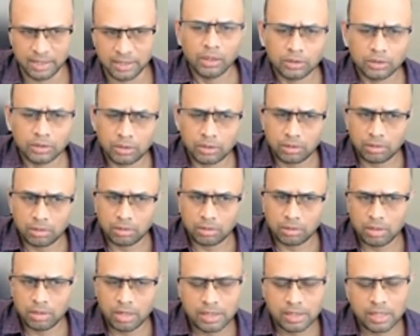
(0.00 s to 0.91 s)
So
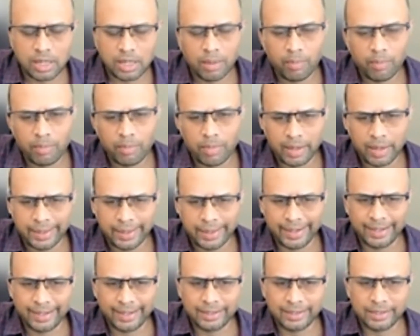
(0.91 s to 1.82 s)
in some
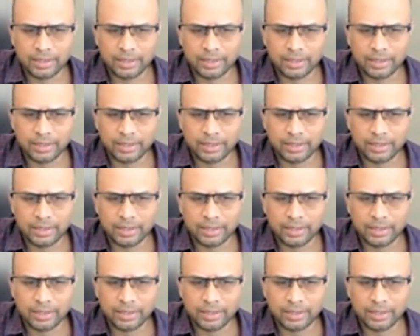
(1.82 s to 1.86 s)
markets,